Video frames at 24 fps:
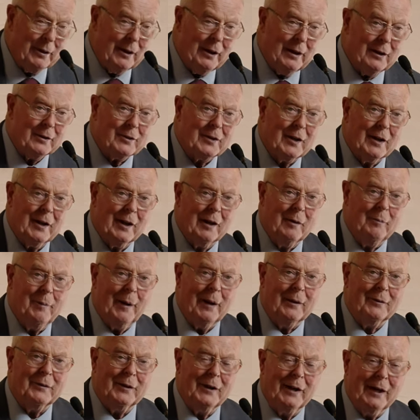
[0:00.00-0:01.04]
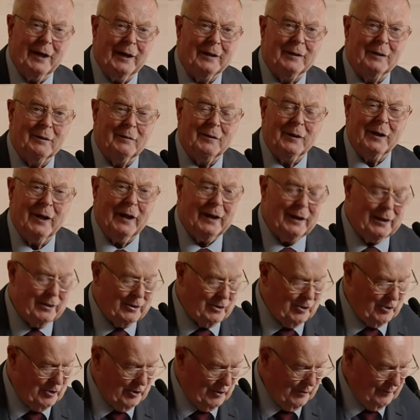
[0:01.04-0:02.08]
asking about the end of the
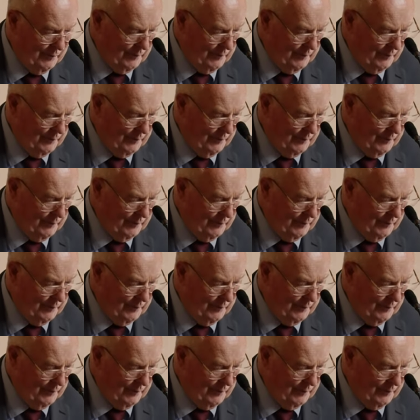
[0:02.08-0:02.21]
age.